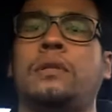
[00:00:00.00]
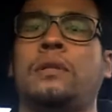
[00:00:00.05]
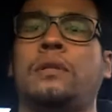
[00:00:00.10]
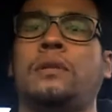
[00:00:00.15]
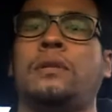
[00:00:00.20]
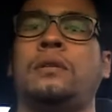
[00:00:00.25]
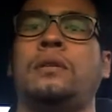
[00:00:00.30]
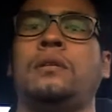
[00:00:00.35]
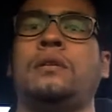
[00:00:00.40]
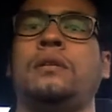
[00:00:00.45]

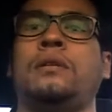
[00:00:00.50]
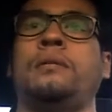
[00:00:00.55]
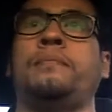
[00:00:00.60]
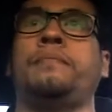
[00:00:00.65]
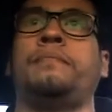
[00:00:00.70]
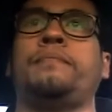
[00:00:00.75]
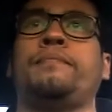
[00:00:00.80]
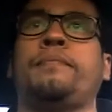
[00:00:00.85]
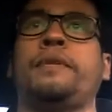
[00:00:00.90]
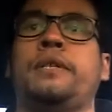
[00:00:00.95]

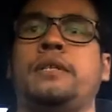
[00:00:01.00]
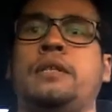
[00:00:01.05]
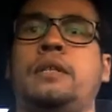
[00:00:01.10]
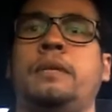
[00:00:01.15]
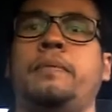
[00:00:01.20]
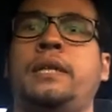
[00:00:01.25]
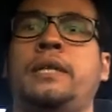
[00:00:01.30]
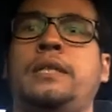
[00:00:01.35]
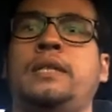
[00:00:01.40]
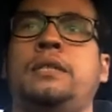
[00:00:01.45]
And press
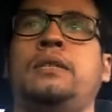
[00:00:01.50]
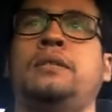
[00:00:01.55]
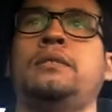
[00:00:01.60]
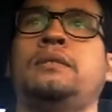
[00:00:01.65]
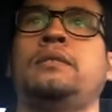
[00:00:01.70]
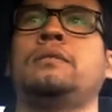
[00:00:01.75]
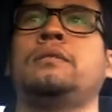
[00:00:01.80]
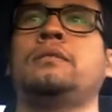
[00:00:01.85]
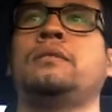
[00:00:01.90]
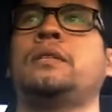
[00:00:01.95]
the button,
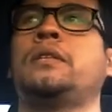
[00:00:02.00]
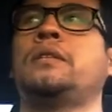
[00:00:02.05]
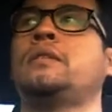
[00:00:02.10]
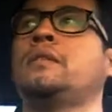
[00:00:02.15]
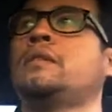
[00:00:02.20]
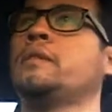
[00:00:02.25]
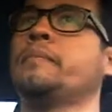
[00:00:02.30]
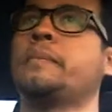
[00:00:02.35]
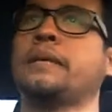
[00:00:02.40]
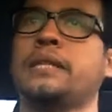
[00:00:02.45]

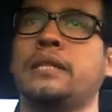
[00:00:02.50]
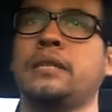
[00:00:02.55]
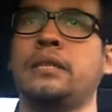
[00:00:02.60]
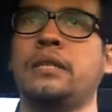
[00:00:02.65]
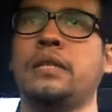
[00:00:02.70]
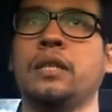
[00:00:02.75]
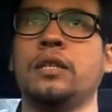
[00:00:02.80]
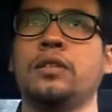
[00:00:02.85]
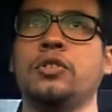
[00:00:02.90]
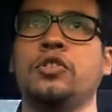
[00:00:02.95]
and the
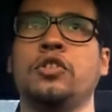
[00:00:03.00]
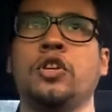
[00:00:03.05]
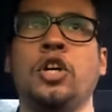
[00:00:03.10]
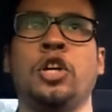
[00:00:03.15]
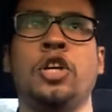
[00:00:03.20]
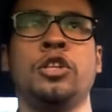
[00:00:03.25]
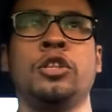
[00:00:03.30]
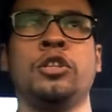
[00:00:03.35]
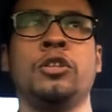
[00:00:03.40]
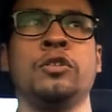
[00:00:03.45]
button does
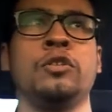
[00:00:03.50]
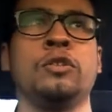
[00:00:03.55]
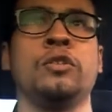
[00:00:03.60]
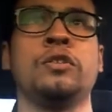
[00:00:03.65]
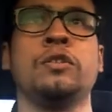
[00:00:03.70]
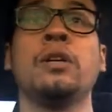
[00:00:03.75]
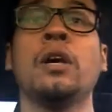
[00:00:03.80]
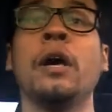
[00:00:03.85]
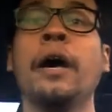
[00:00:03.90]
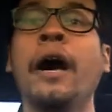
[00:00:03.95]

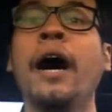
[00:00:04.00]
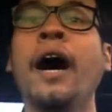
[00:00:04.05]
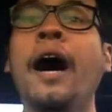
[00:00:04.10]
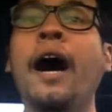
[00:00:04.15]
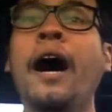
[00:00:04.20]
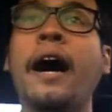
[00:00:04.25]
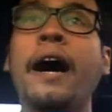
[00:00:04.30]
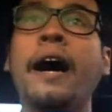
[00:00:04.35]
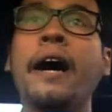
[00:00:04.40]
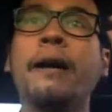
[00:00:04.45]
things.
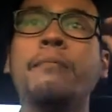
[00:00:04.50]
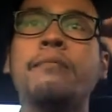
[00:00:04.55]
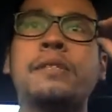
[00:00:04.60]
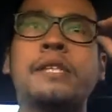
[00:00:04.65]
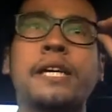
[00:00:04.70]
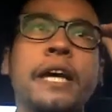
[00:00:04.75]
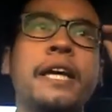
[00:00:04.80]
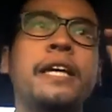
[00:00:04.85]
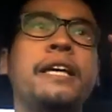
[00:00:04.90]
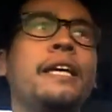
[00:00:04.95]
I'm
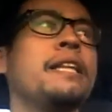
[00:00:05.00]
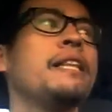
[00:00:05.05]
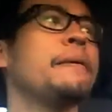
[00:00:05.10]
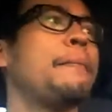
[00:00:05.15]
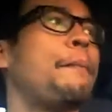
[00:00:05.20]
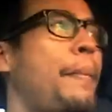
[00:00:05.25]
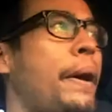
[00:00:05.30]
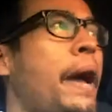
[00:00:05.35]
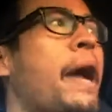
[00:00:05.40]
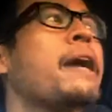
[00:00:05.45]
taking
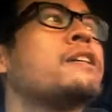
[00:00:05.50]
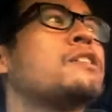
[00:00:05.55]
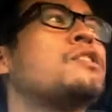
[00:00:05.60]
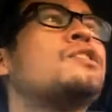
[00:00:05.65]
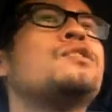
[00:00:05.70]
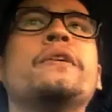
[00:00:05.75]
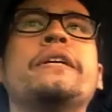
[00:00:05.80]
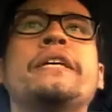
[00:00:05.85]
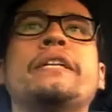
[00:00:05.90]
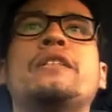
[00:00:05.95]
the back
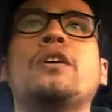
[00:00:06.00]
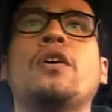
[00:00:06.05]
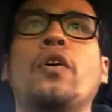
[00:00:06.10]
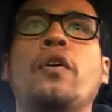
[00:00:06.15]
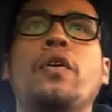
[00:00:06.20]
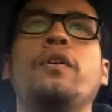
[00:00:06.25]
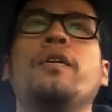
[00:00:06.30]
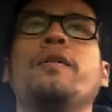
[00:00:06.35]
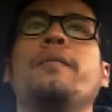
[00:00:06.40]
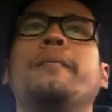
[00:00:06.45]
streets
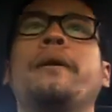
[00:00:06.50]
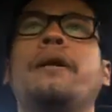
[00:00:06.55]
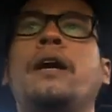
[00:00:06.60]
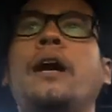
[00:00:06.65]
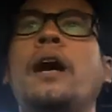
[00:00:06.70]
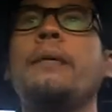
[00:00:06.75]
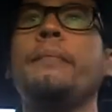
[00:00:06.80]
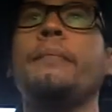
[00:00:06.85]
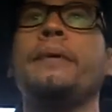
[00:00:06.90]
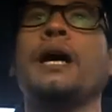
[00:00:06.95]
home,
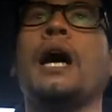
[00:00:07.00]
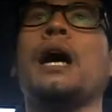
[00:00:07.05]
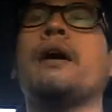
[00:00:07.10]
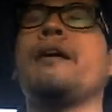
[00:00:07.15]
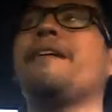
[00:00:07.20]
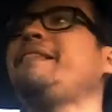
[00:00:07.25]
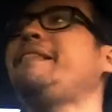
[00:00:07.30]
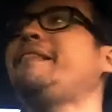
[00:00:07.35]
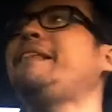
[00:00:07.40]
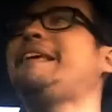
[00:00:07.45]
and I'm
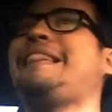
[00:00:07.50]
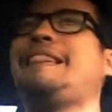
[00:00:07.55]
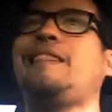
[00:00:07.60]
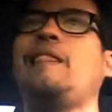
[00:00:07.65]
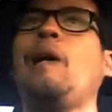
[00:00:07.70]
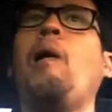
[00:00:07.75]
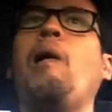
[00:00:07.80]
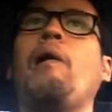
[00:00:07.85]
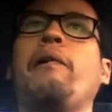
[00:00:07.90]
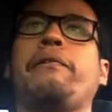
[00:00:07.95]
currently
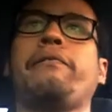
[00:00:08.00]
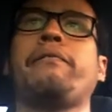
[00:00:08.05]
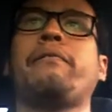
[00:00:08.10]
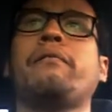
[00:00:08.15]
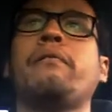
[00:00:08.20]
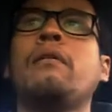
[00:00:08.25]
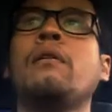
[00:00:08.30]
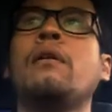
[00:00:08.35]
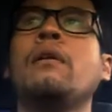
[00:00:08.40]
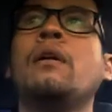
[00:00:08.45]

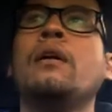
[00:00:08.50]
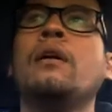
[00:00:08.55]
lost.